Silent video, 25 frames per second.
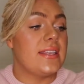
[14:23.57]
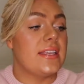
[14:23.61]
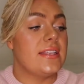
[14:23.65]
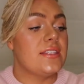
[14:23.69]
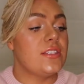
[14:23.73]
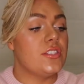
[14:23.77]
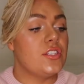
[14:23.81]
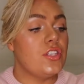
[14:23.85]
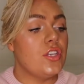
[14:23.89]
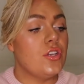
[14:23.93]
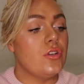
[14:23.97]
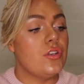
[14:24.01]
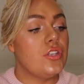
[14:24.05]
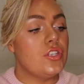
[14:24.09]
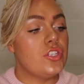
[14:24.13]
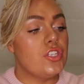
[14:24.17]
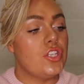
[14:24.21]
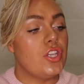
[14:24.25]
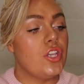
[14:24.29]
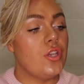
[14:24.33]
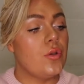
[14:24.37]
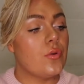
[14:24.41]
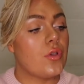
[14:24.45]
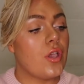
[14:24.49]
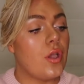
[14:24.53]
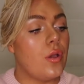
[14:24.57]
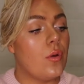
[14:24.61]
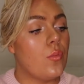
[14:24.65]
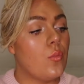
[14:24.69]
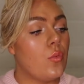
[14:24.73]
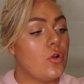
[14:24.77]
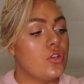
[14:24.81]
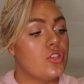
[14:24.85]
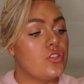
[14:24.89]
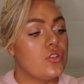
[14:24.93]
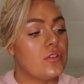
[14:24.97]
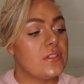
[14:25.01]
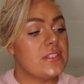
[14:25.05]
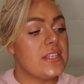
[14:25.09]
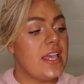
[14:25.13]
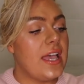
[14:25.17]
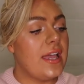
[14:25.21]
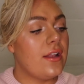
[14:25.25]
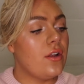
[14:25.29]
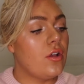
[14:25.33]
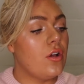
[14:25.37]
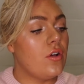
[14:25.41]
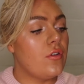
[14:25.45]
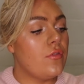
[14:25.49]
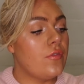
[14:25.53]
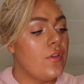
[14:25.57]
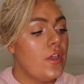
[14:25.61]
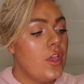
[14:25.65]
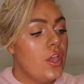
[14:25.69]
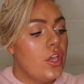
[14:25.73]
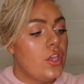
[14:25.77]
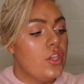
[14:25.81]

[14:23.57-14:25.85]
As soon as you go and wash your tan off,